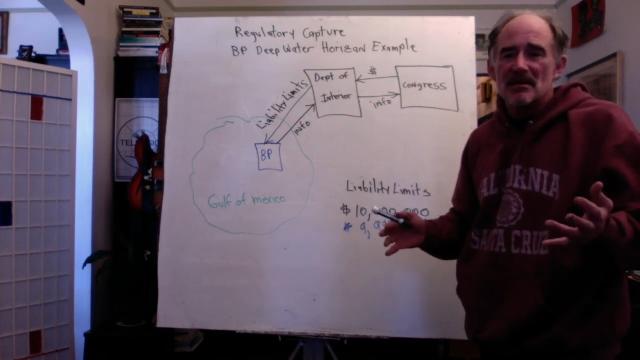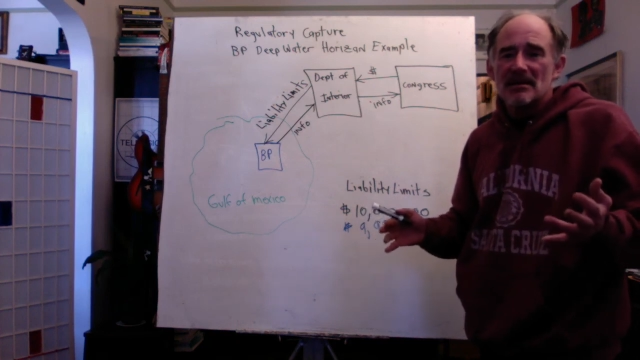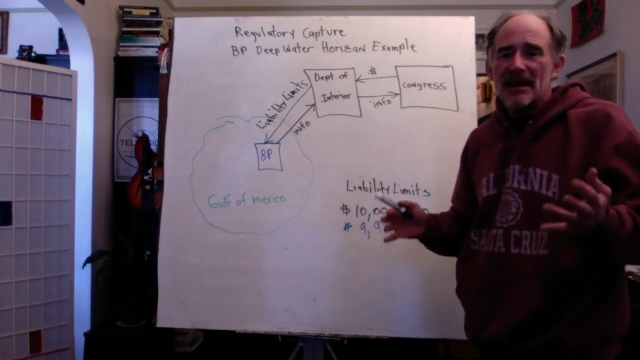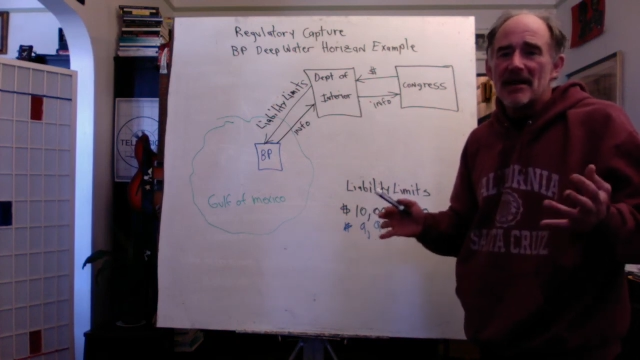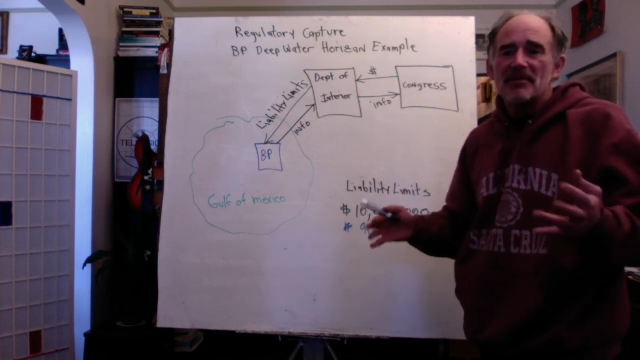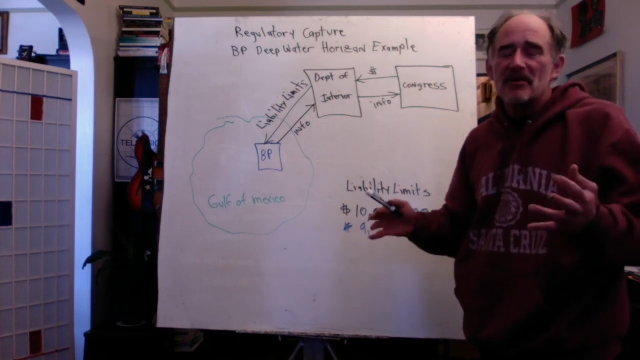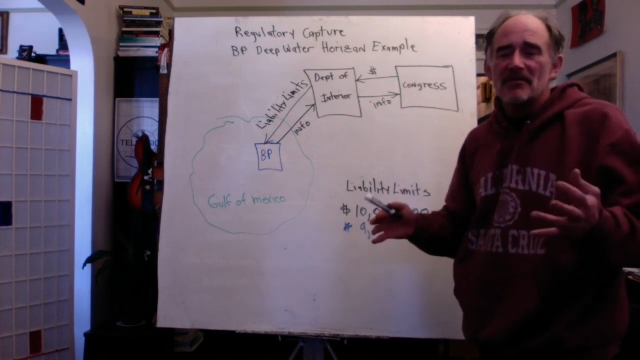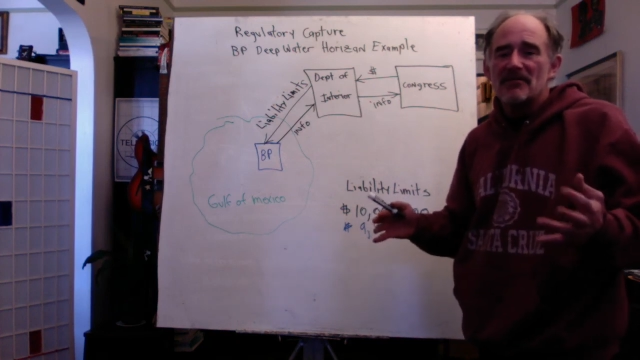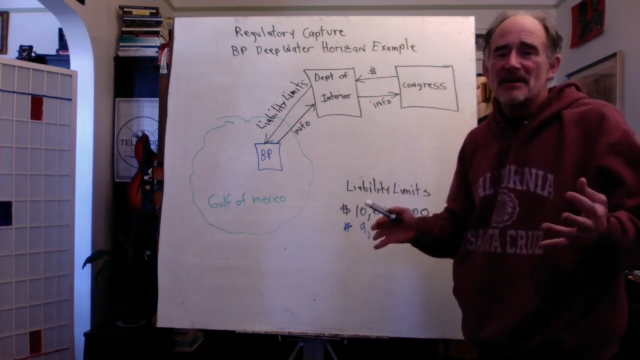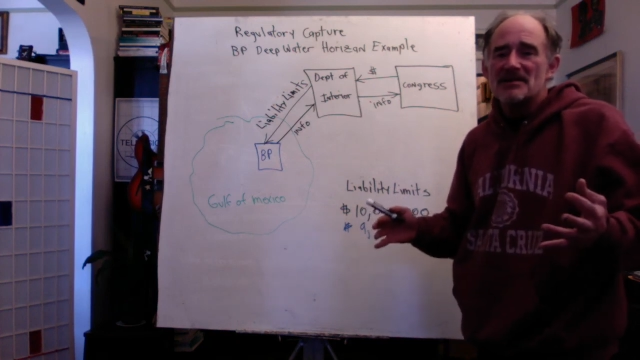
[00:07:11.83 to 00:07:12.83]
capital
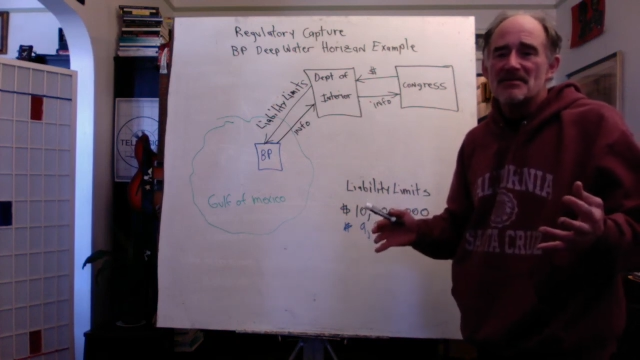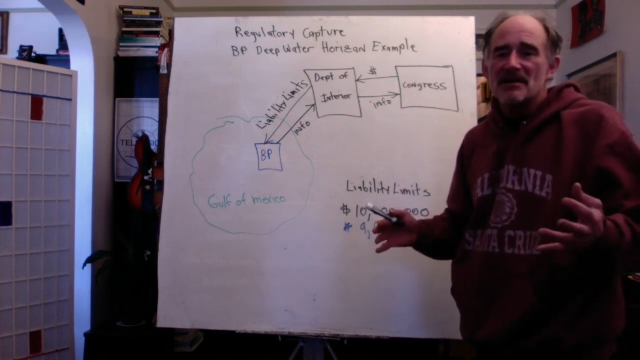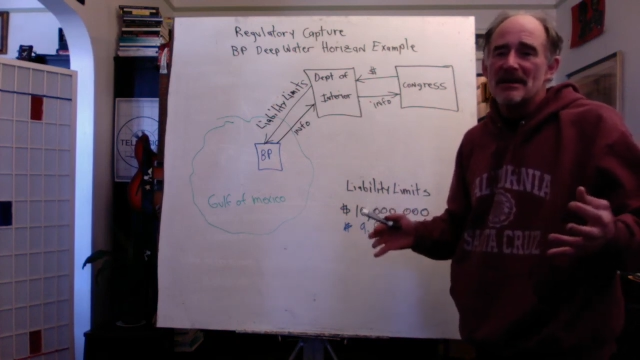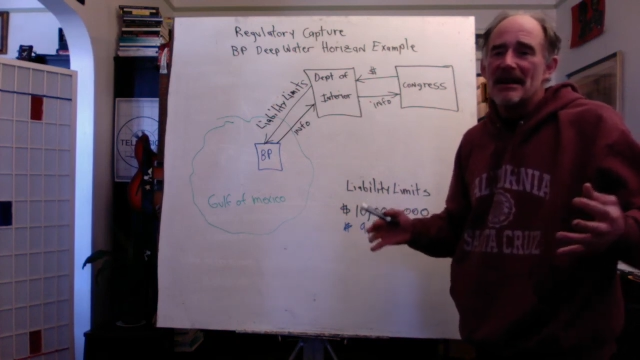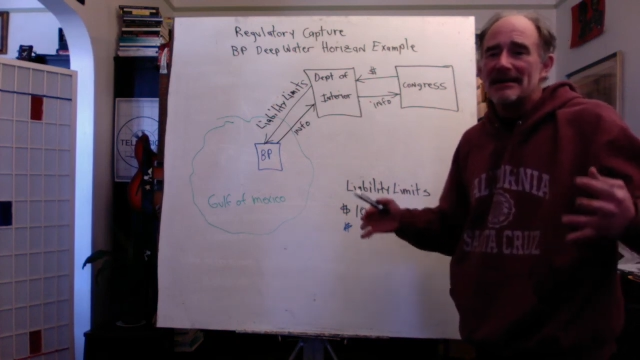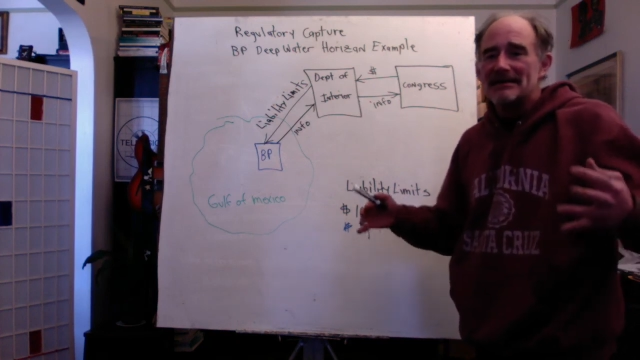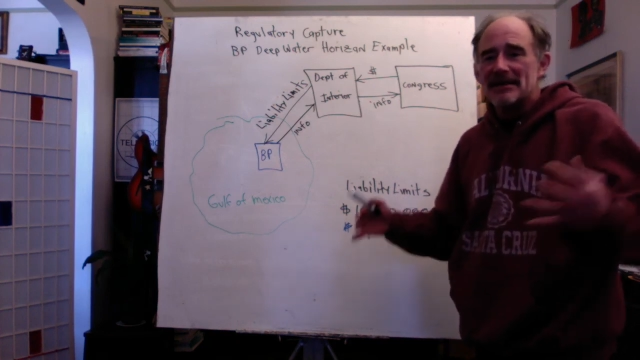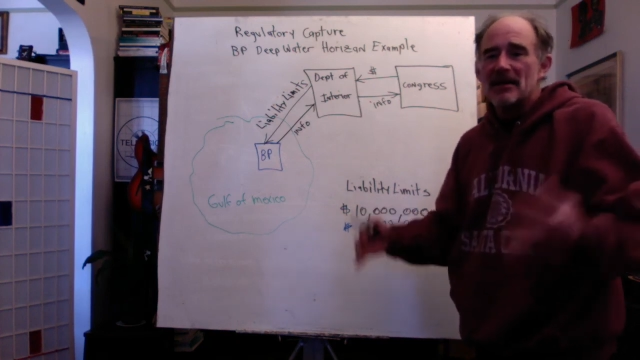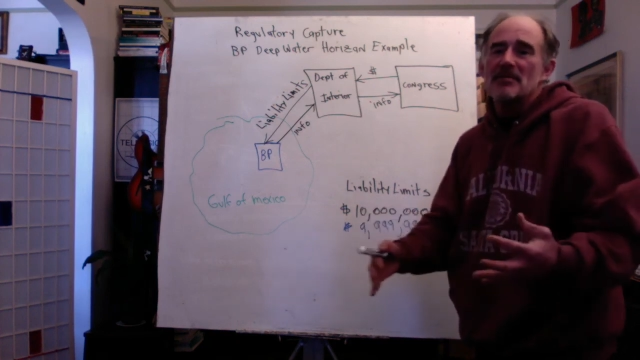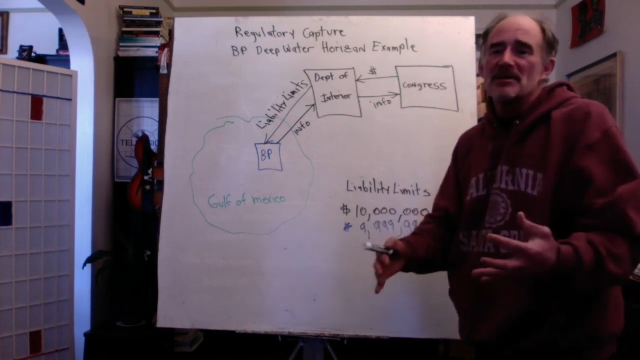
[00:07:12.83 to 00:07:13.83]
investment not
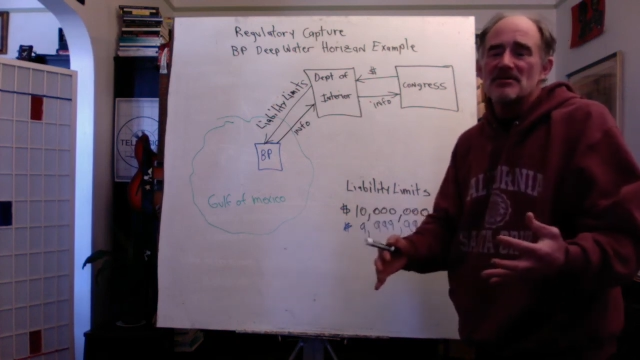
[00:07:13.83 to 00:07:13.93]
coming